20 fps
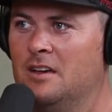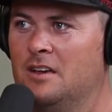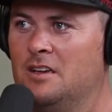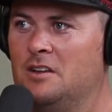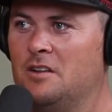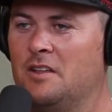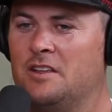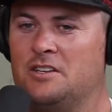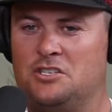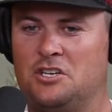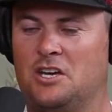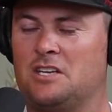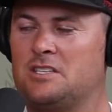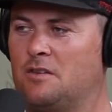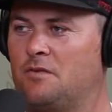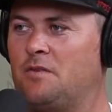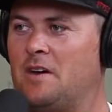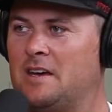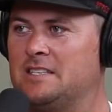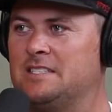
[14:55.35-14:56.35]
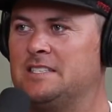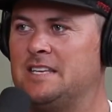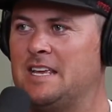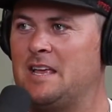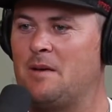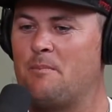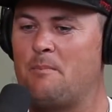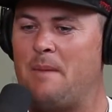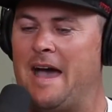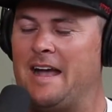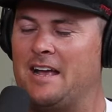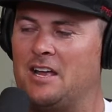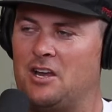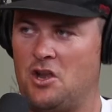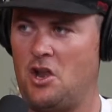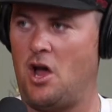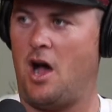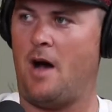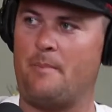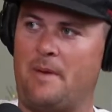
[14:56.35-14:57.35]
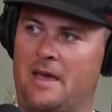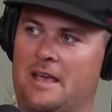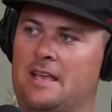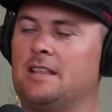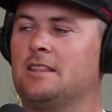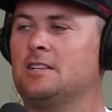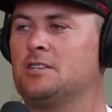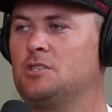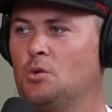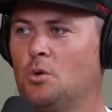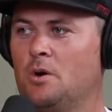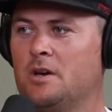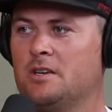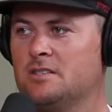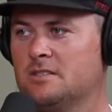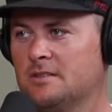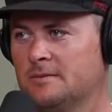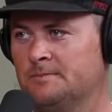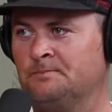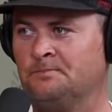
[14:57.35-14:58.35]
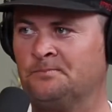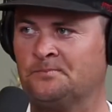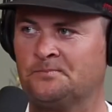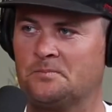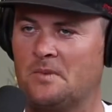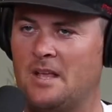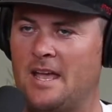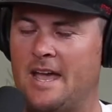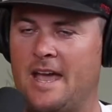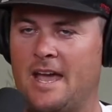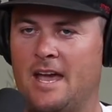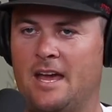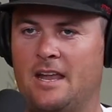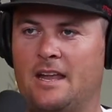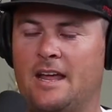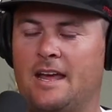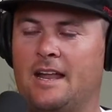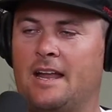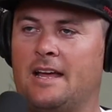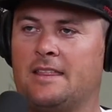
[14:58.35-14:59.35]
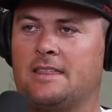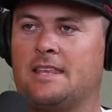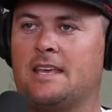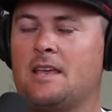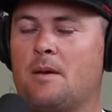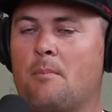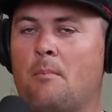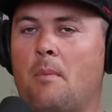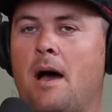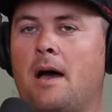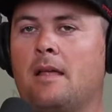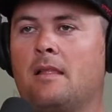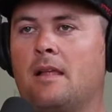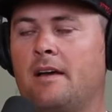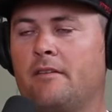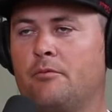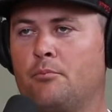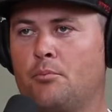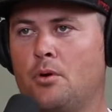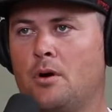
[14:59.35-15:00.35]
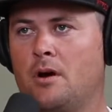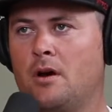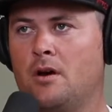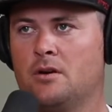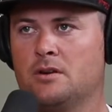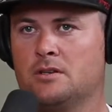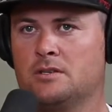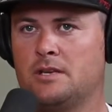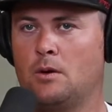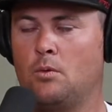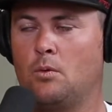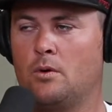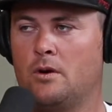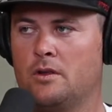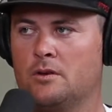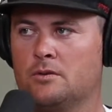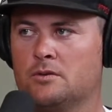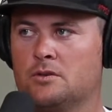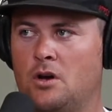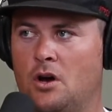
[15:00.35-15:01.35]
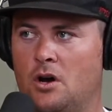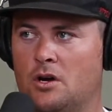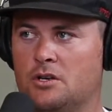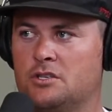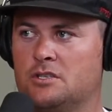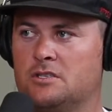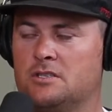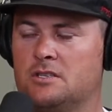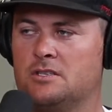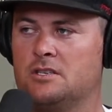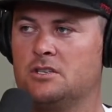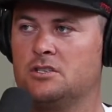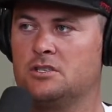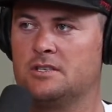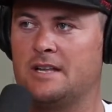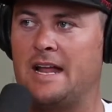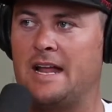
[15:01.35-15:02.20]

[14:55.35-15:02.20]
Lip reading: You know, they justify sinking back and not making the choice. And I think in my life, prayer is like one of those conscious decisions that